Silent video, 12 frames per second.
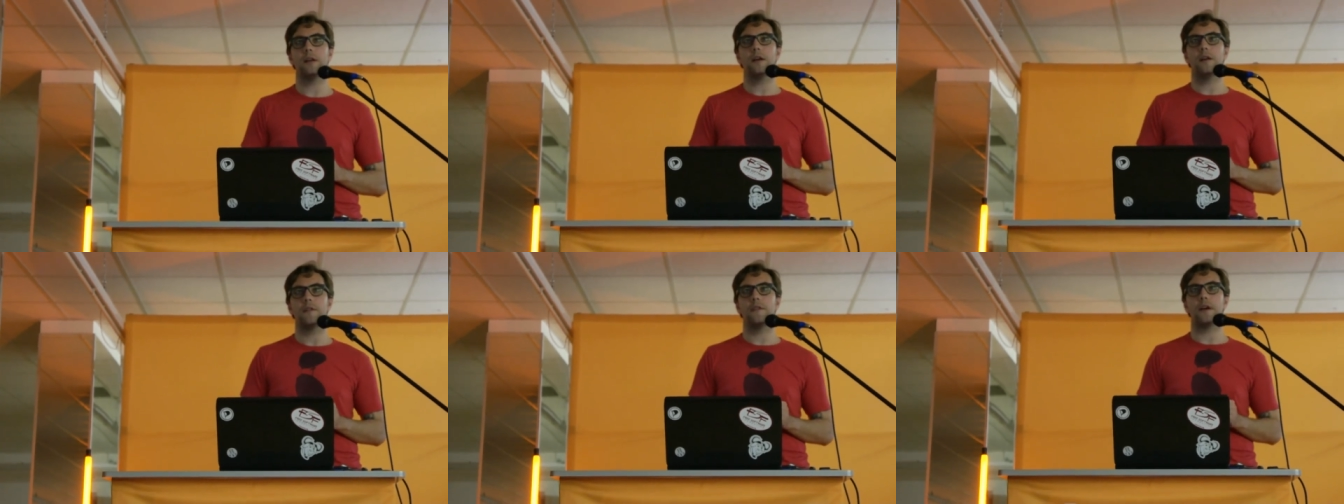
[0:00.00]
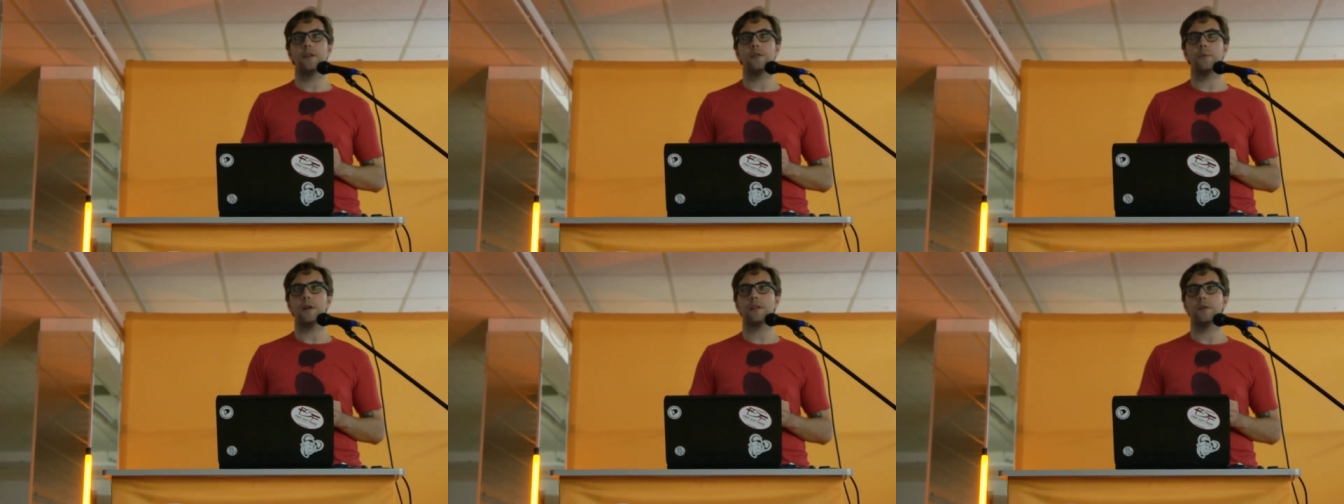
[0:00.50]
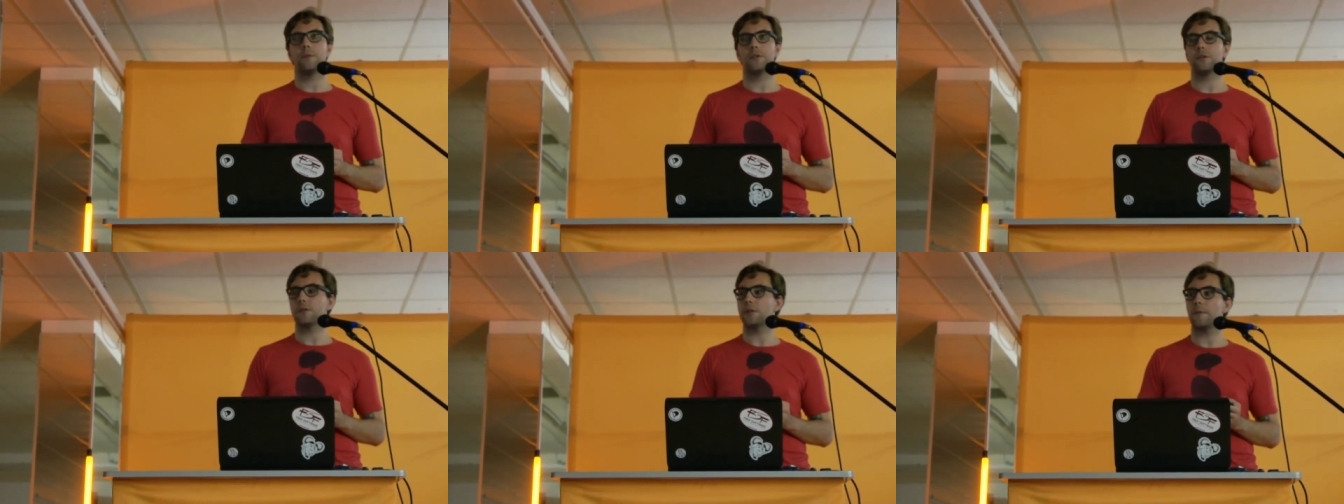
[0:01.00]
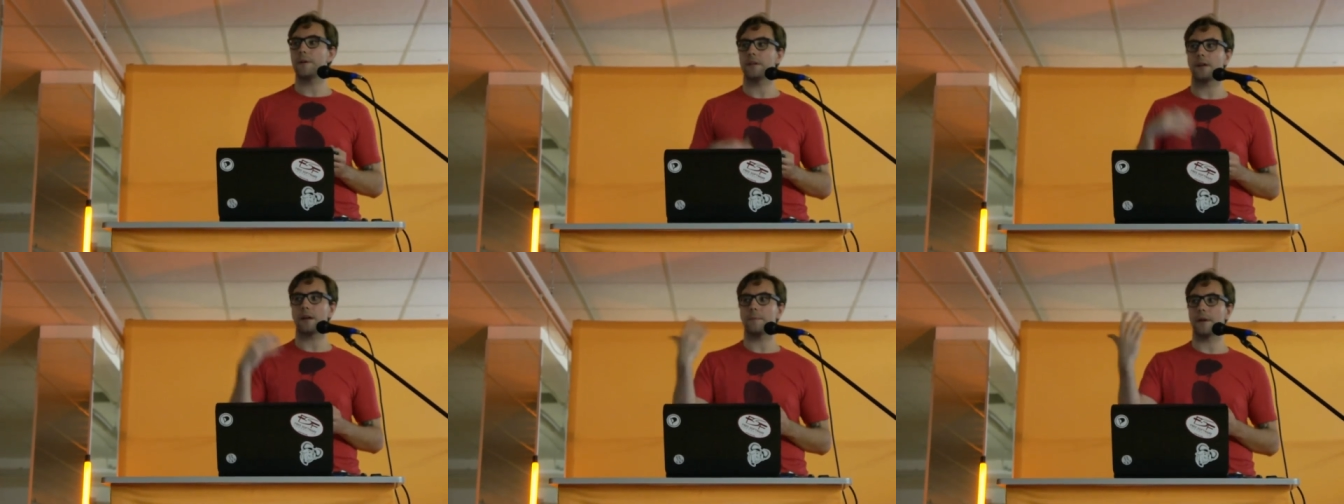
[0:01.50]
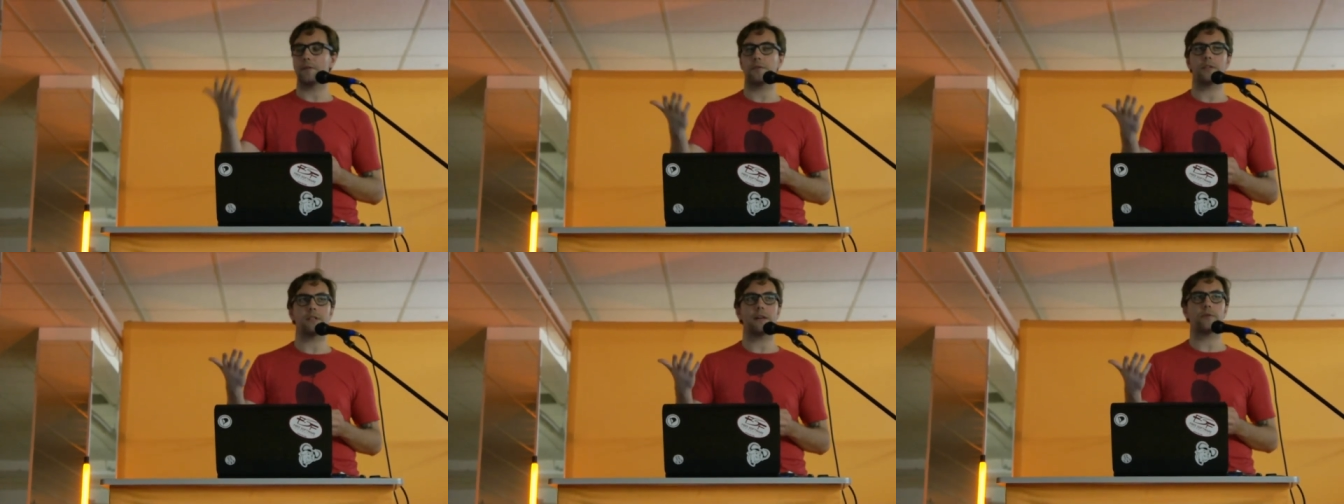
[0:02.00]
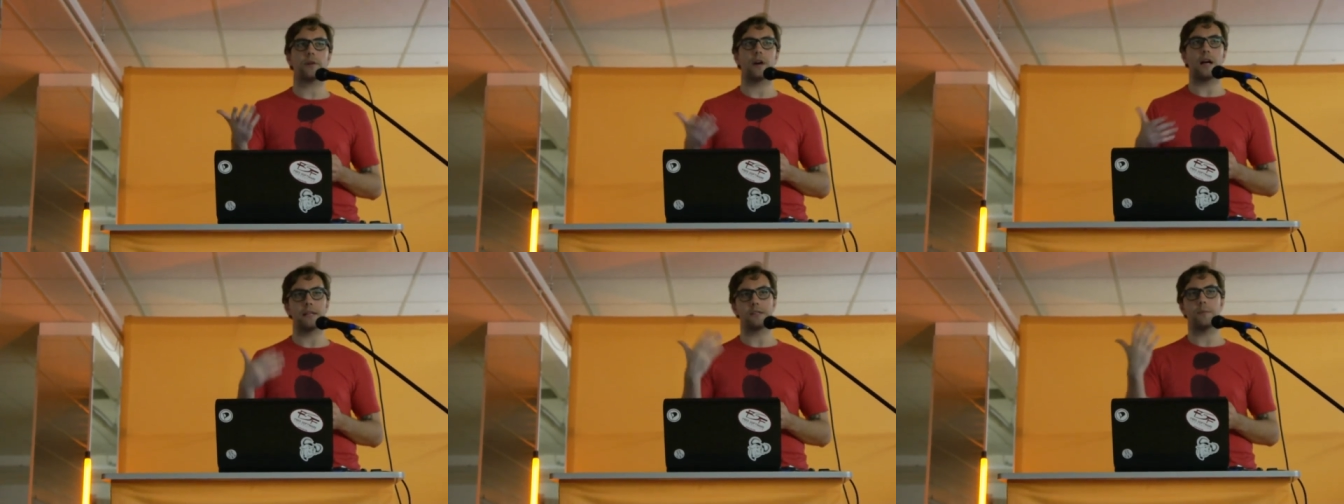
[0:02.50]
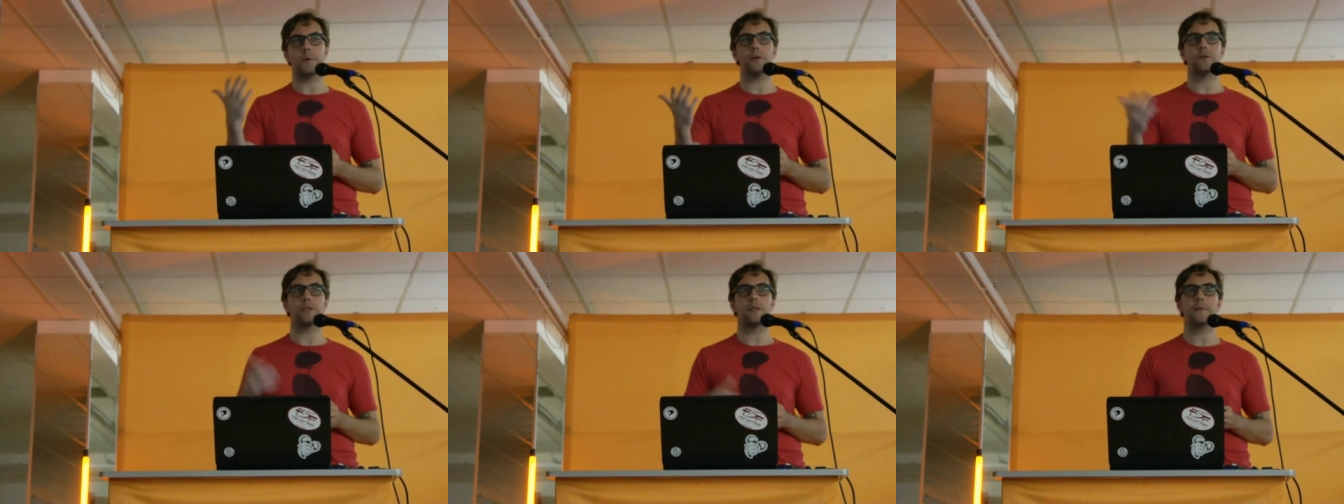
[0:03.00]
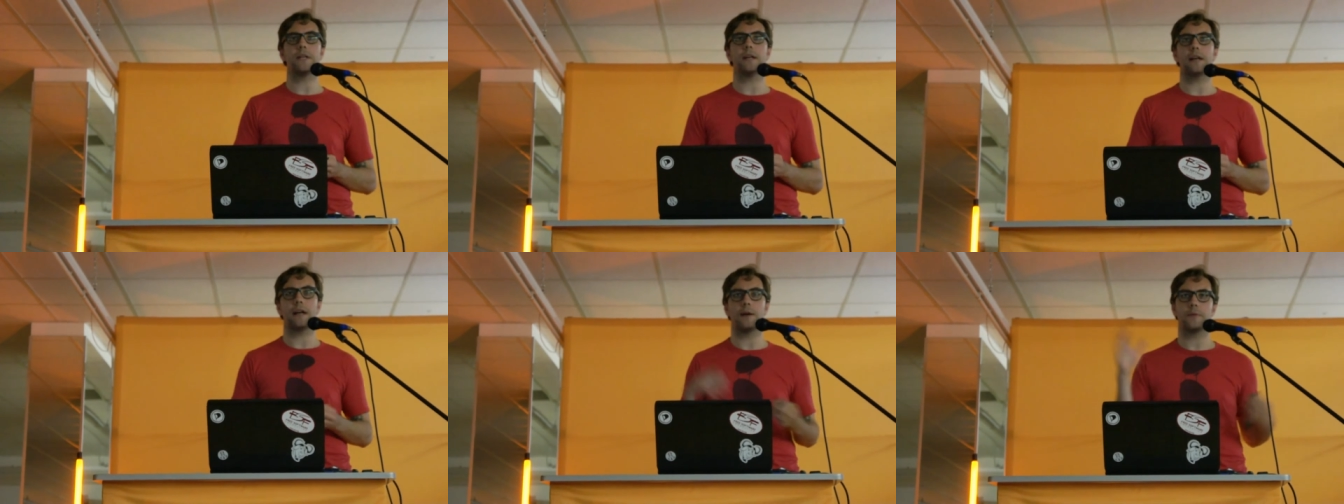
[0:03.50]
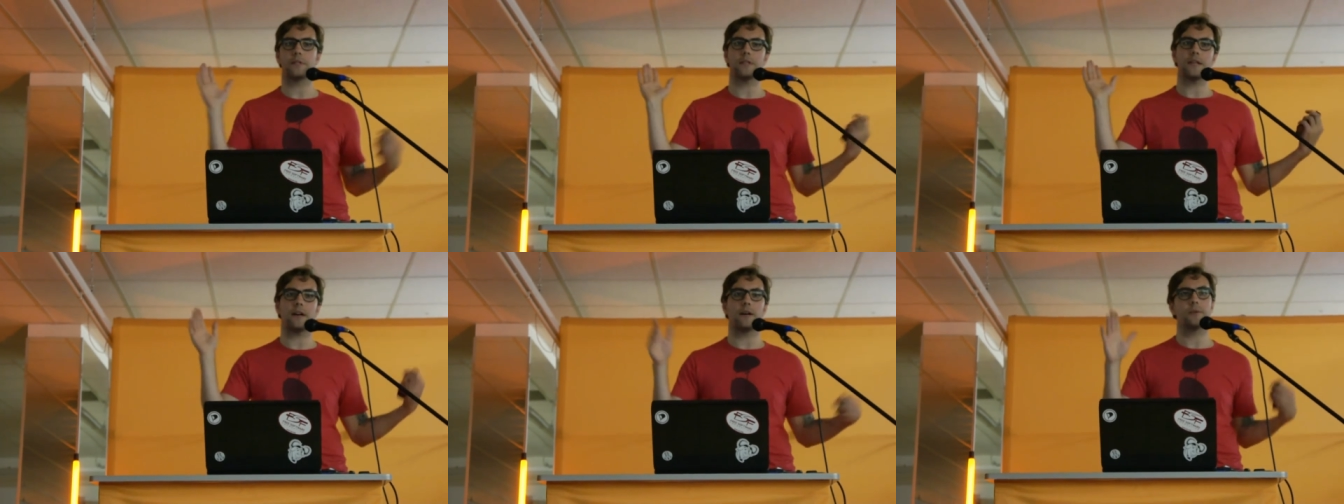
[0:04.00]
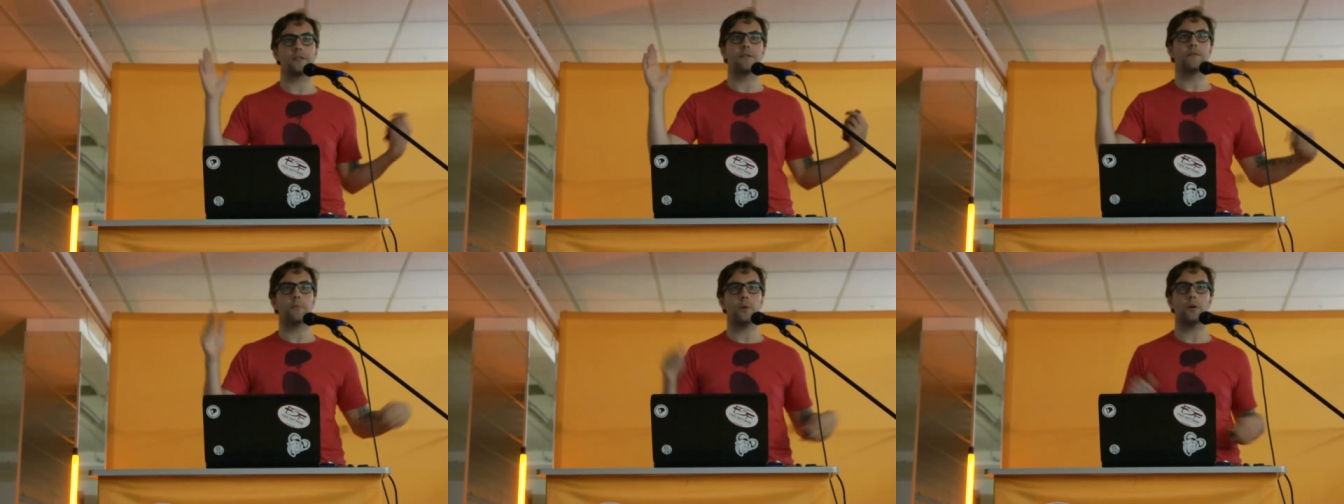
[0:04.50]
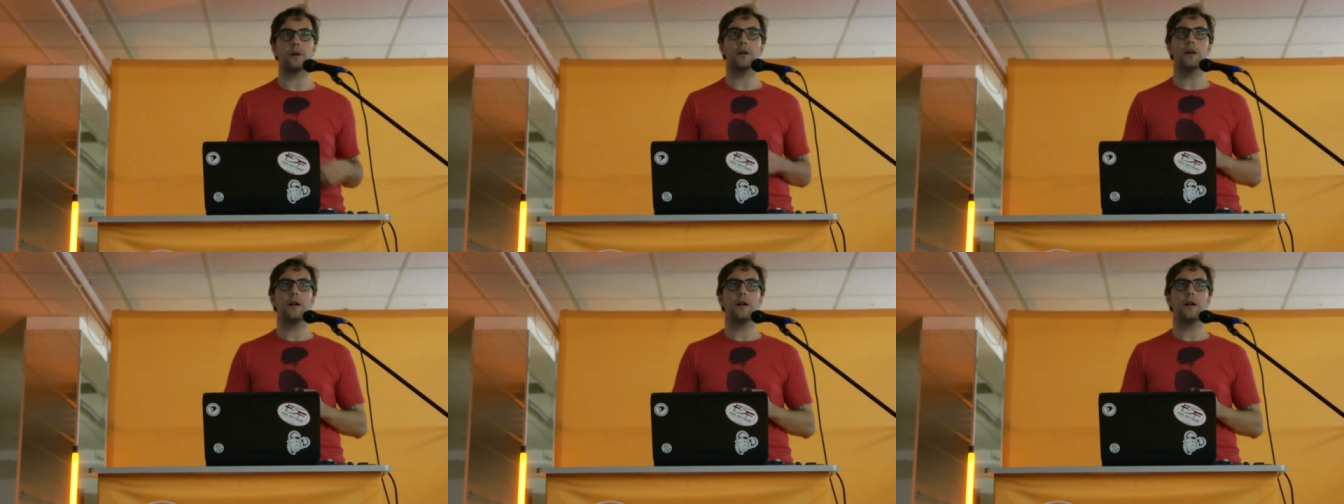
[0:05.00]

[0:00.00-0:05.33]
the, the way that Richard Stallman thought about free software, I suppose, in the beginning, I wasn't there, I wasn't even born,